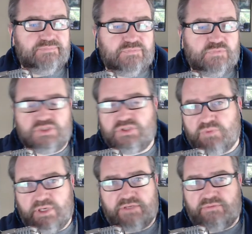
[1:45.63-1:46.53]
Which is
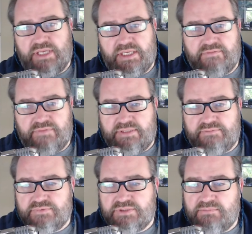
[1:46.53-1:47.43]
why creatively
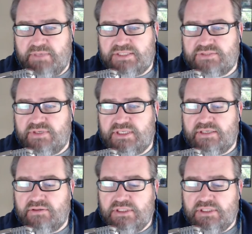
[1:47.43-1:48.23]
it's a mess right now.